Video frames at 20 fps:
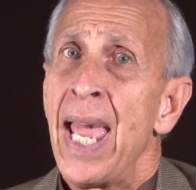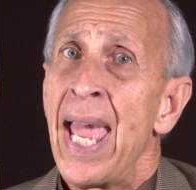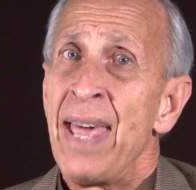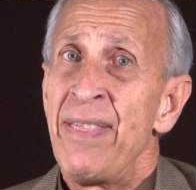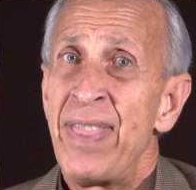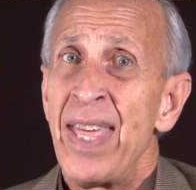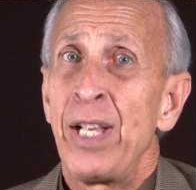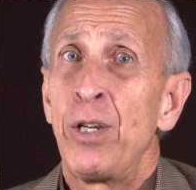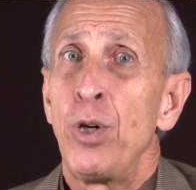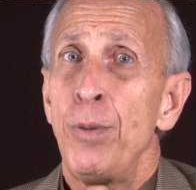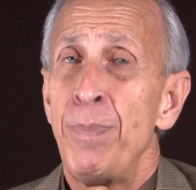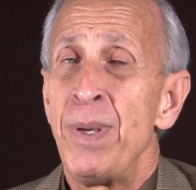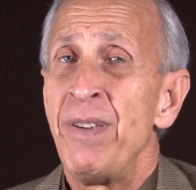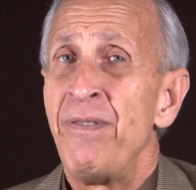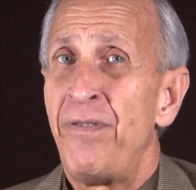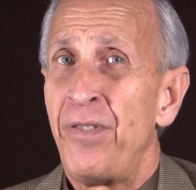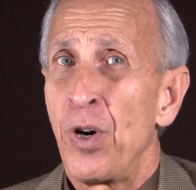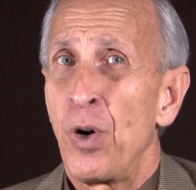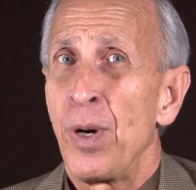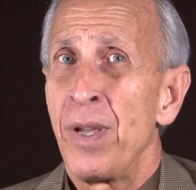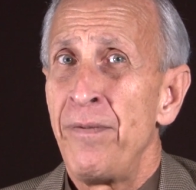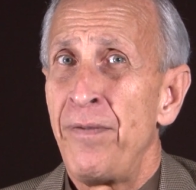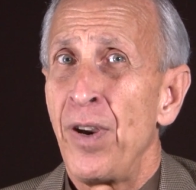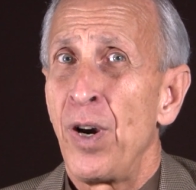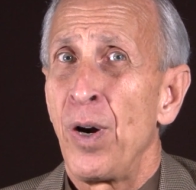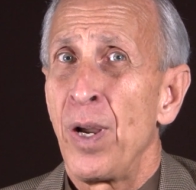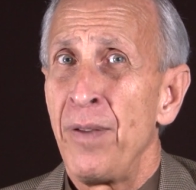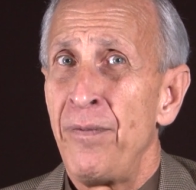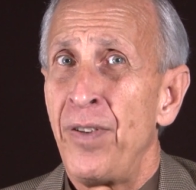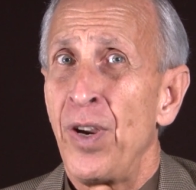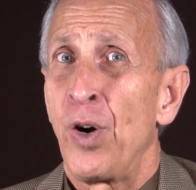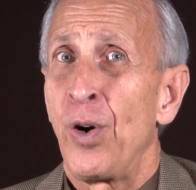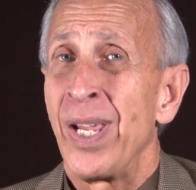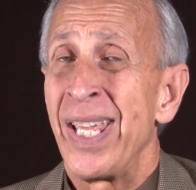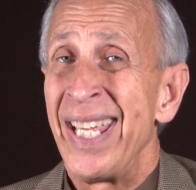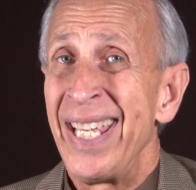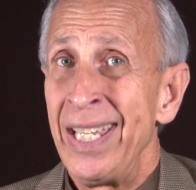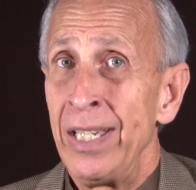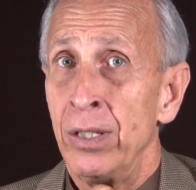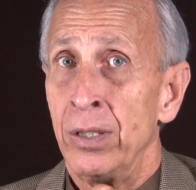And they could be very, very,
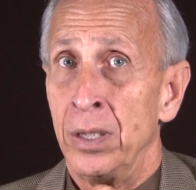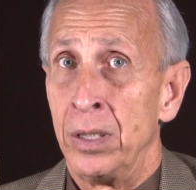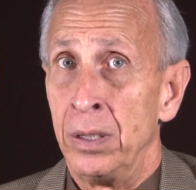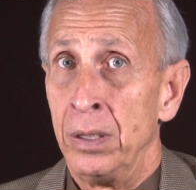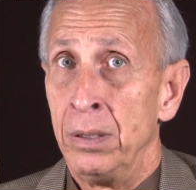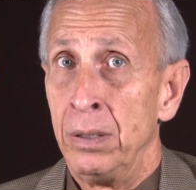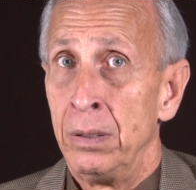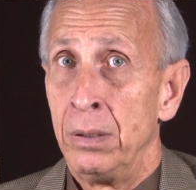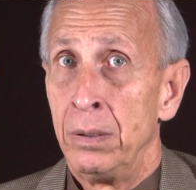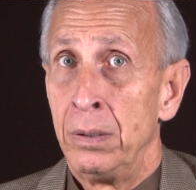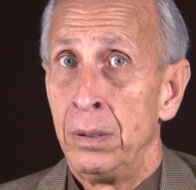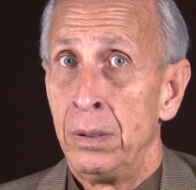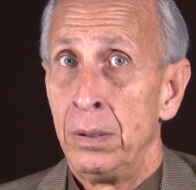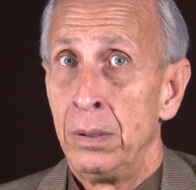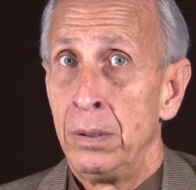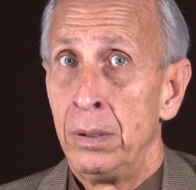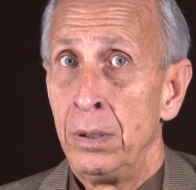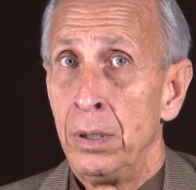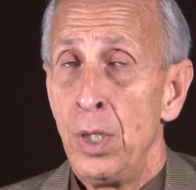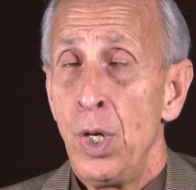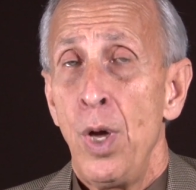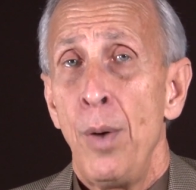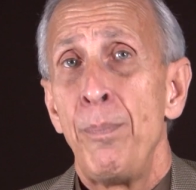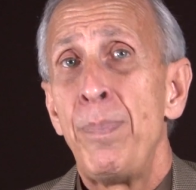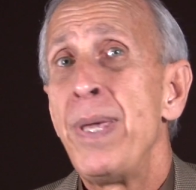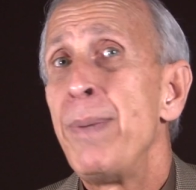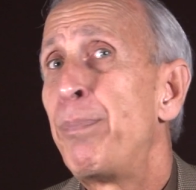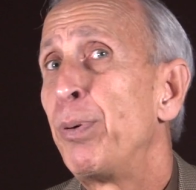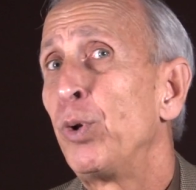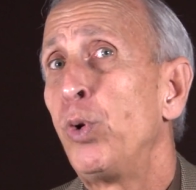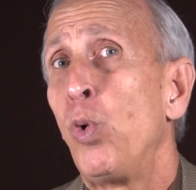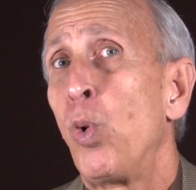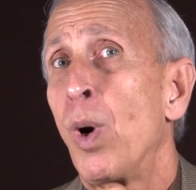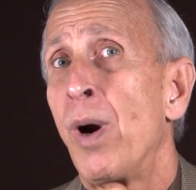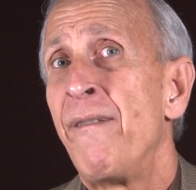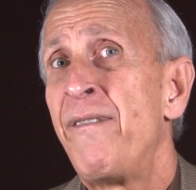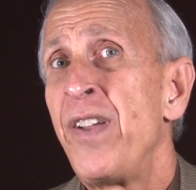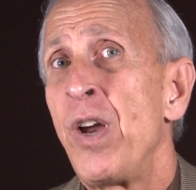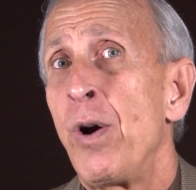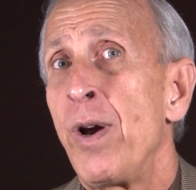very ill. People who
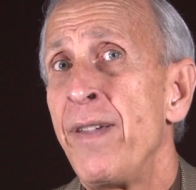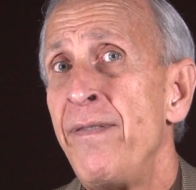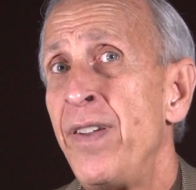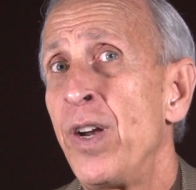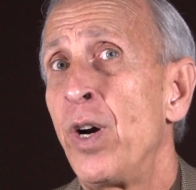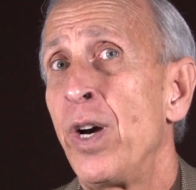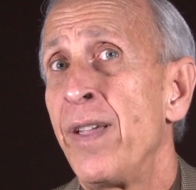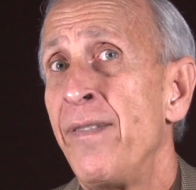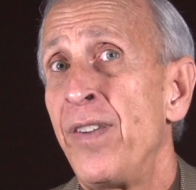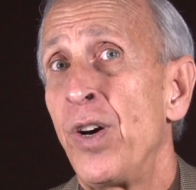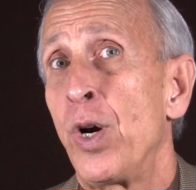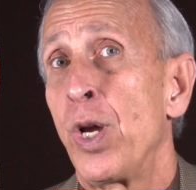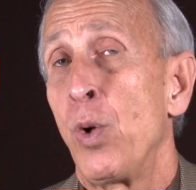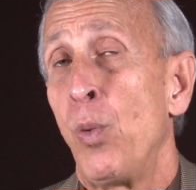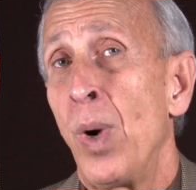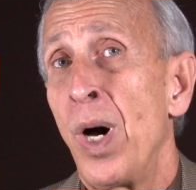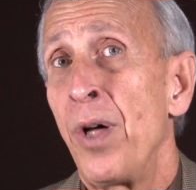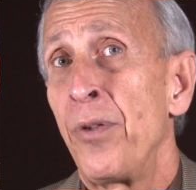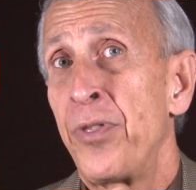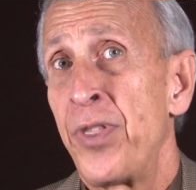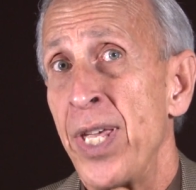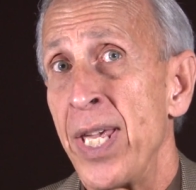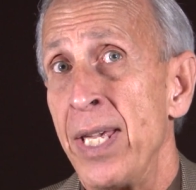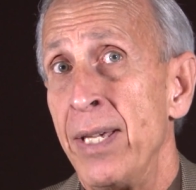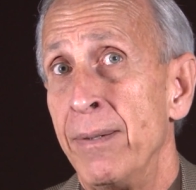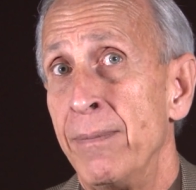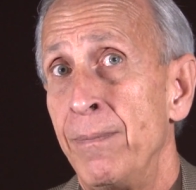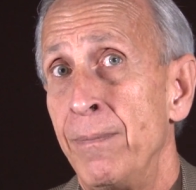are very, very, very wealthy,